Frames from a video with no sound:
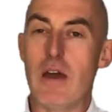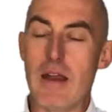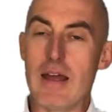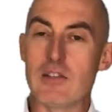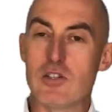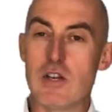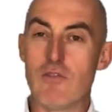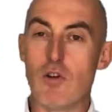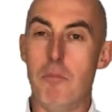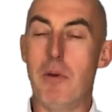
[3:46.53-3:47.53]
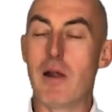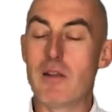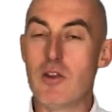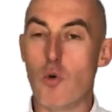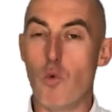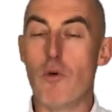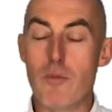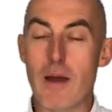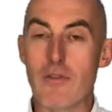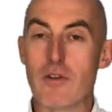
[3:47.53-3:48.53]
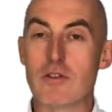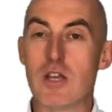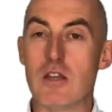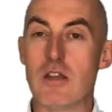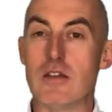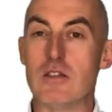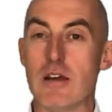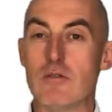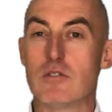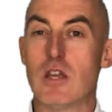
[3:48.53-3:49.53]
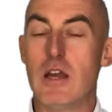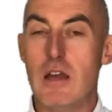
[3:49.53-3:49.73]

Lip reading: And actually, if you're Bill and you're worried about those 10 years out,